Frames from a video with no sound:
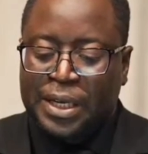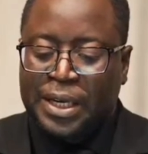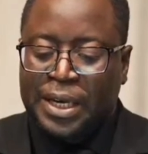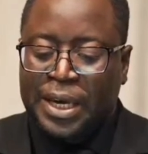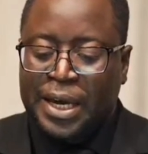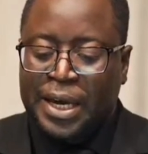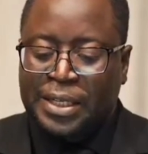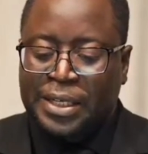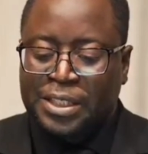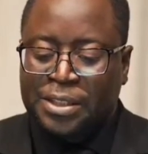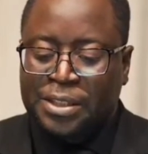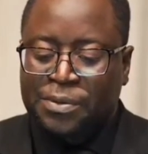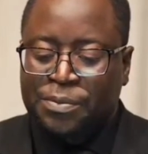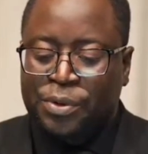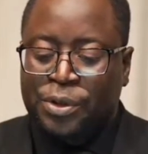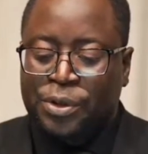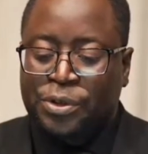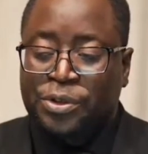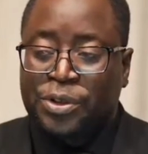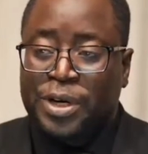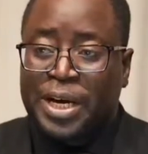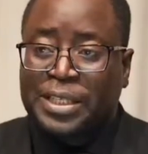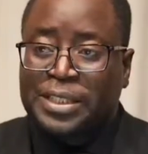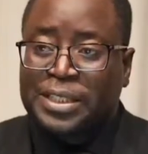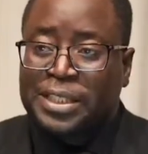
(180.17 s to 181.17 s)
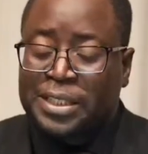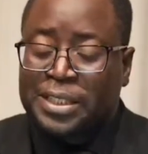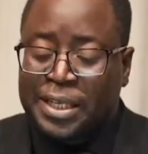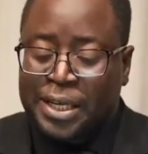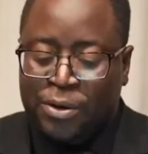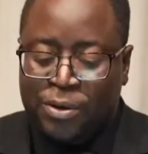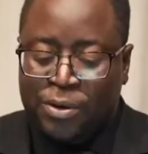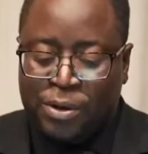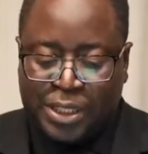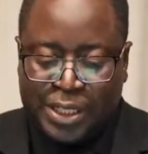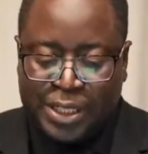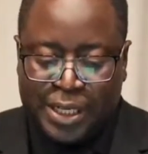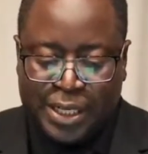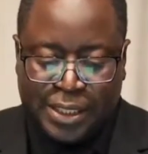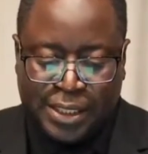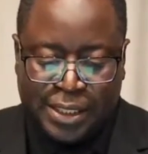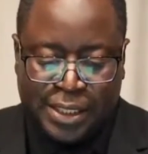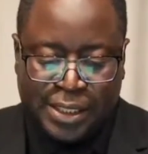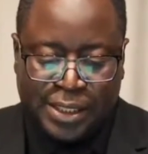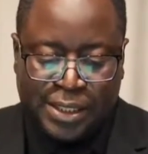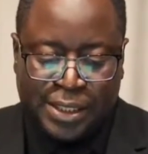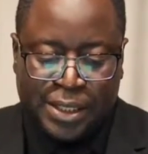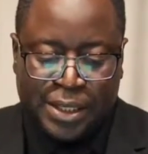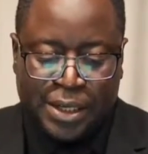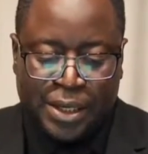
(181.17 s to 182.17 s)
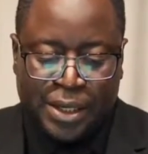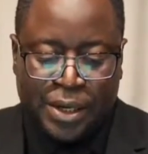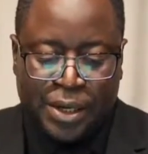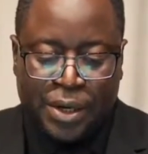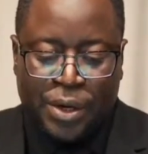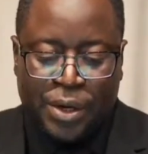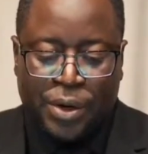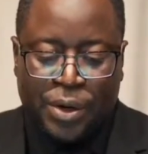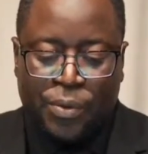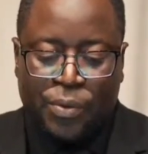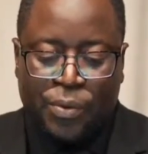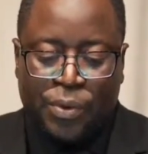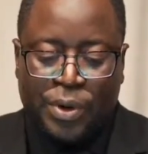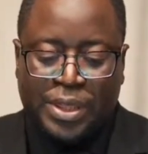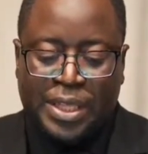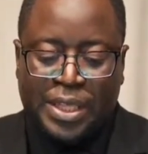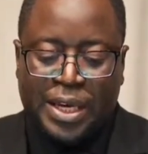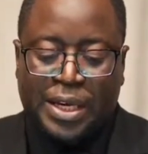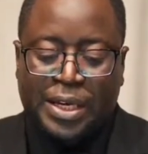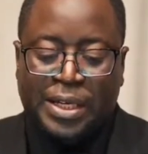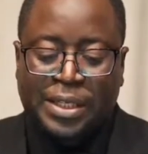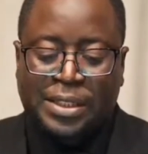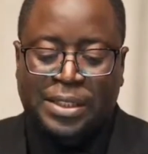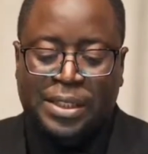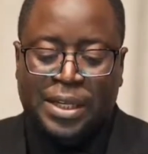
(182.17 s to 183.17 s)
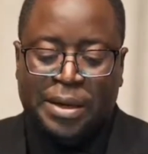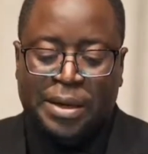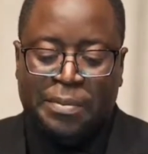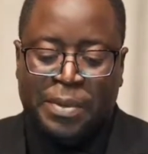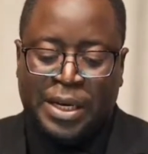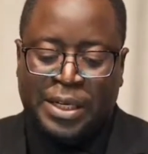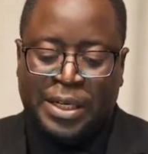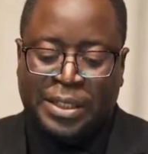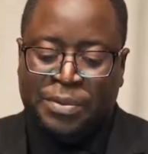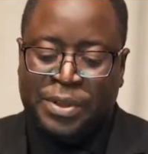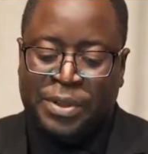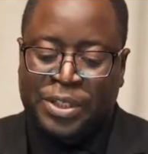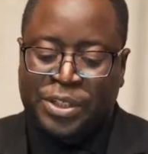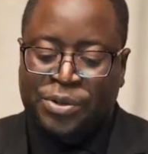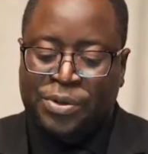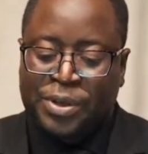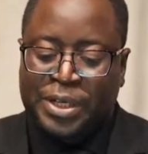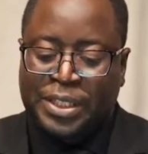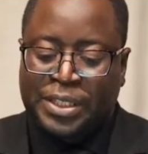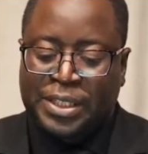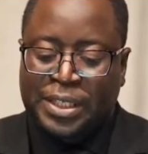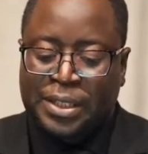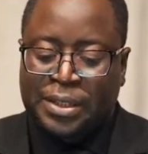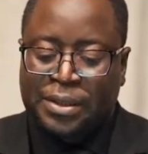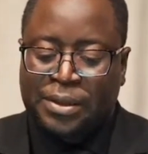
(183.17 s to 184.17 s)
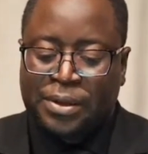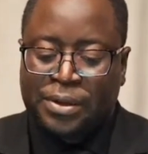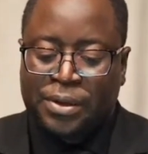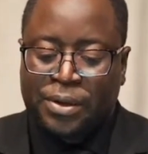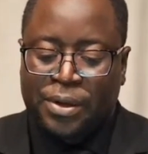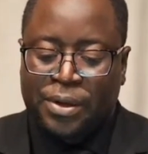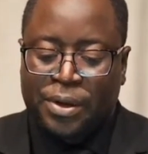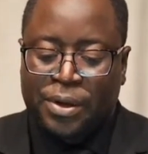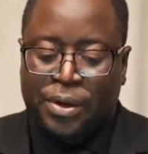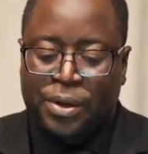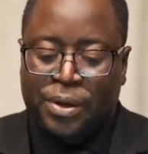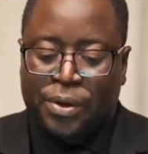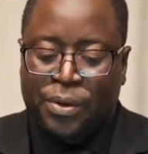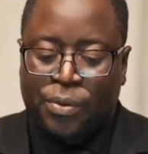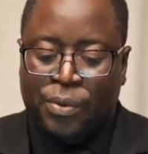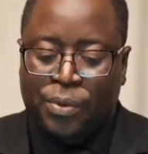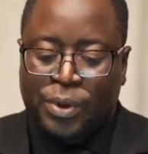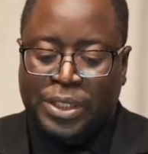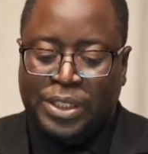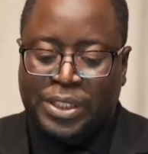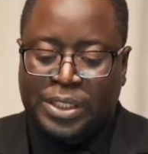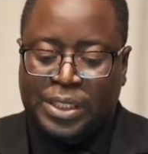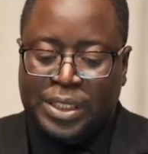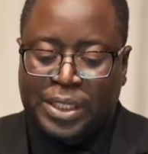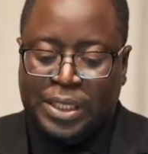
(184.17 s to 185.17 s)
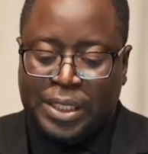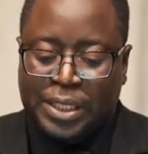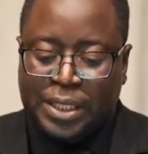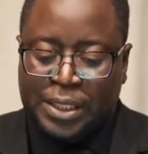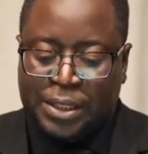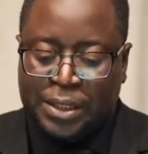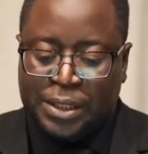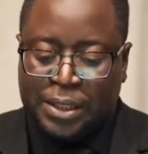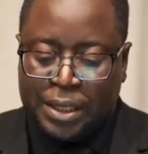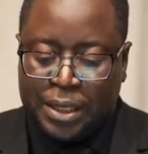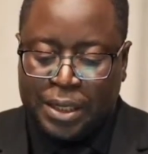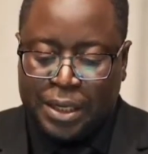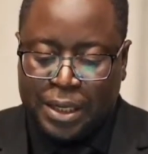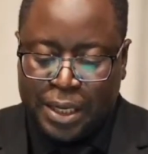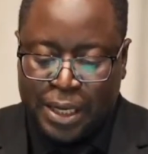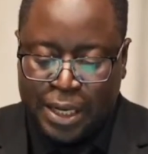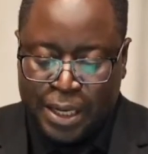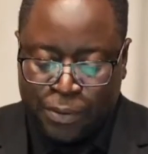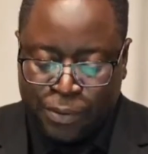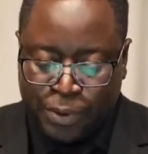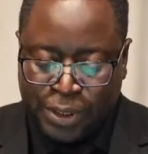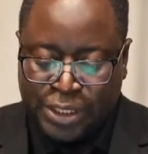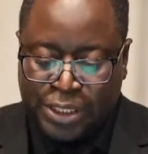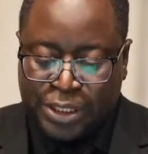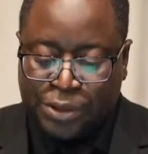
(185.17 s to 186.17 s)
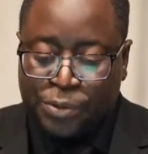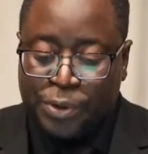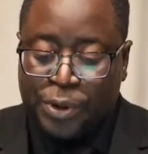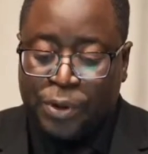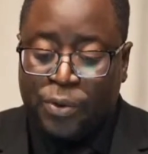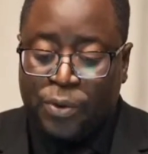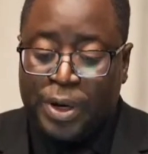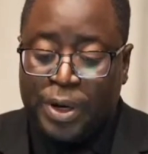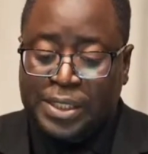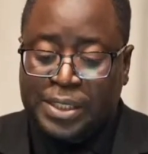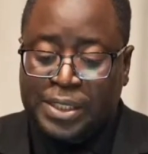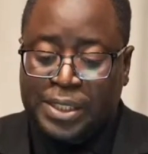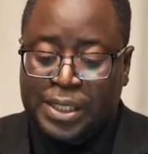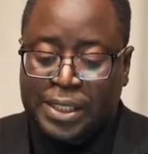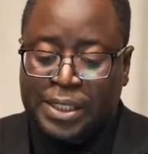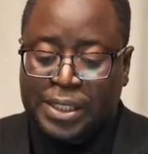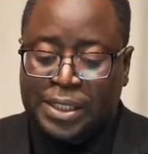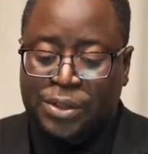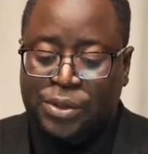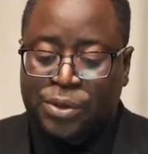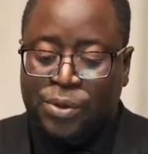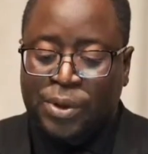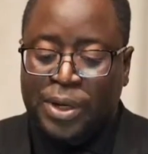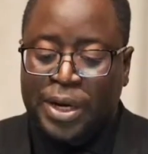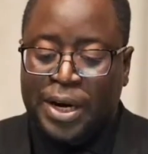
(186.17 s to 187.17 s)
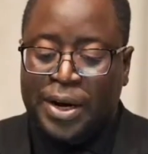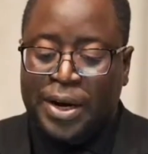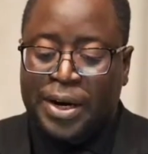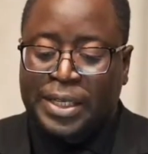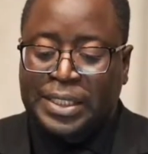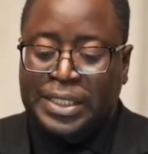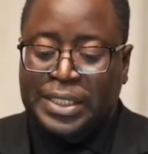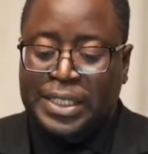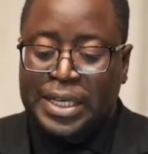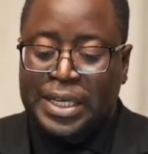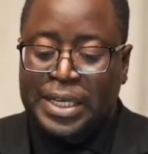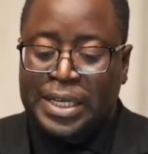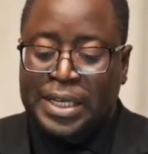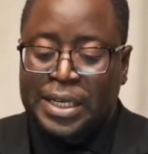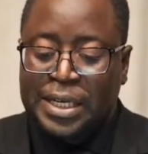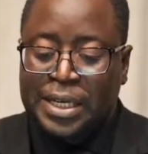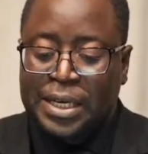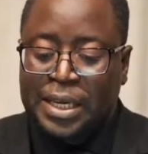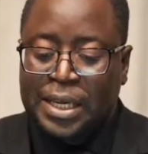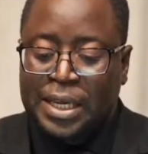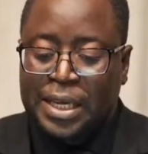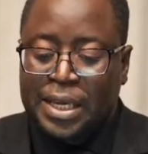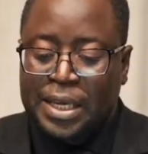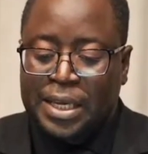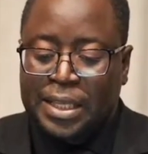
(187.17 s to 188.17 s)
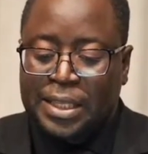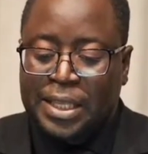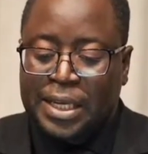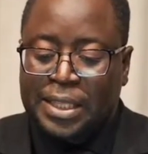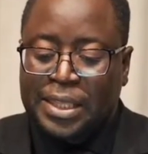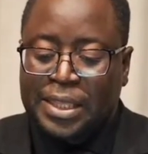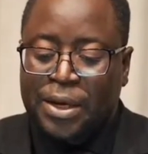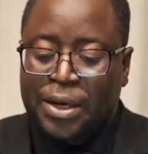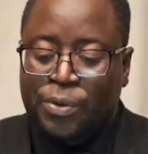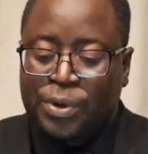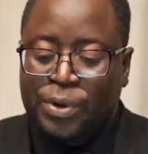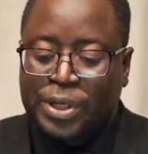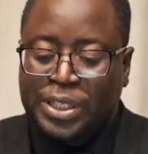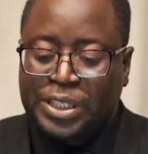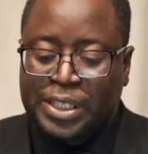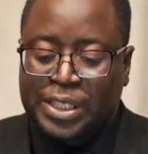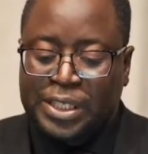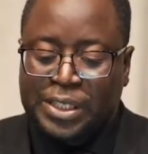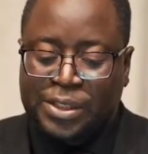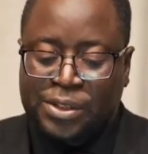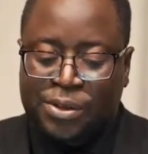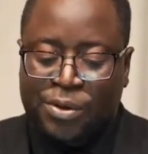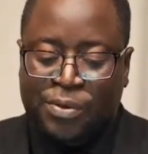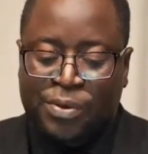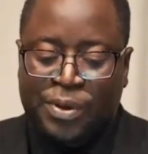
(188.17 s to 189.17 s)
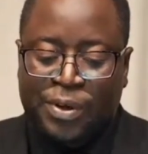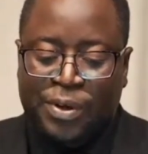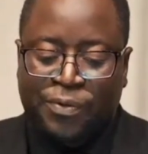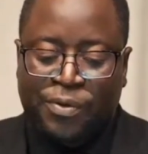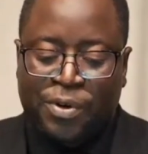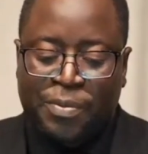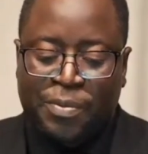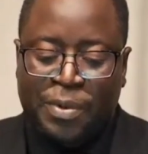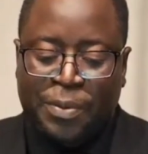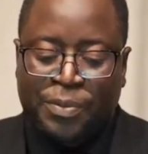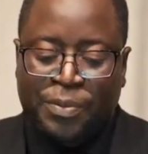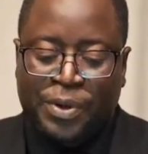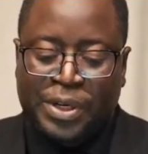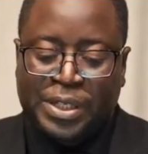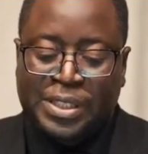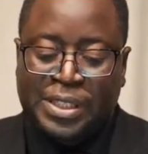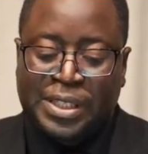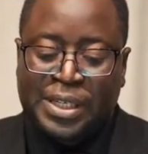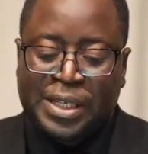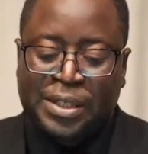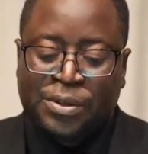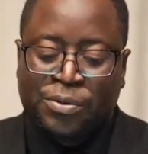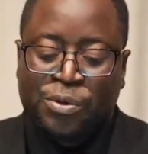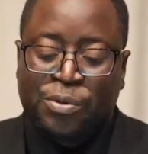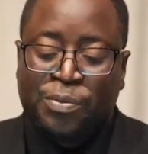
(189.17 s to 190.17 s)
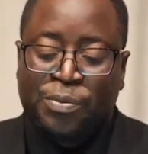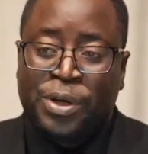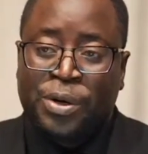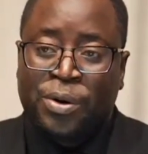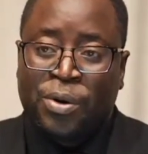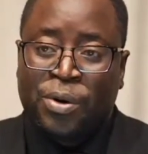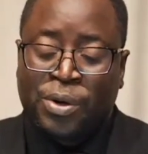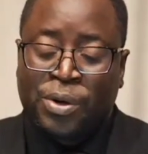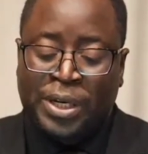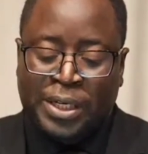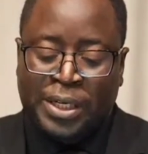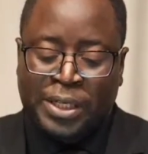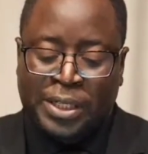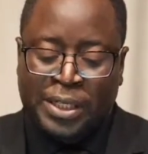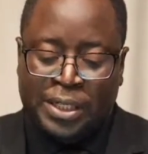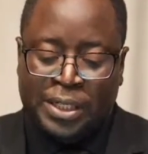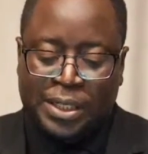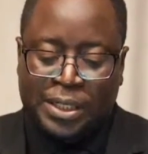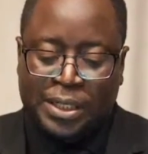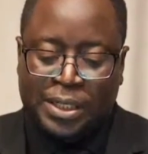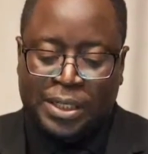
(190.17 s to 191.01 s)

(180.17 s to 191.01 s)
engaged in protracted negotiations with the Hichilema administration, which it requested to guarantee that the wishes of the former president will be honored.